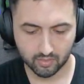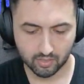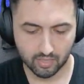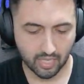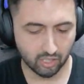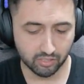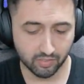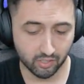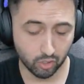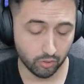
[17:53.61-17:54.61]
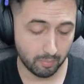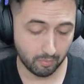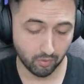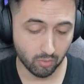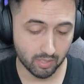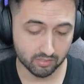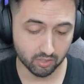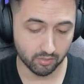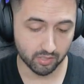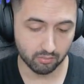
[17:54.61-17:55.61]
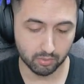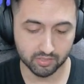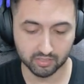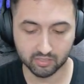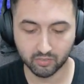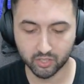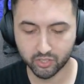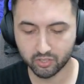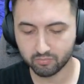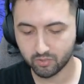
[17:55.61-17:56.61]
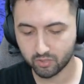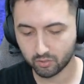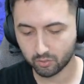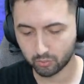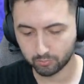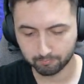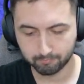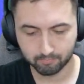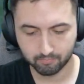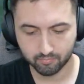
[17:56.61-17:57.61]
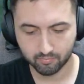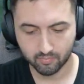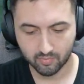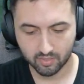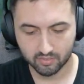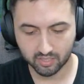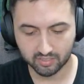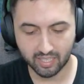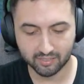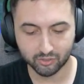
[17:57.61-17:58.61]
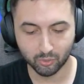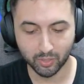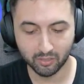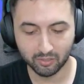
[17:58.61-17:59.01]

I don't even know the performance on the 360 version, so take that as you will.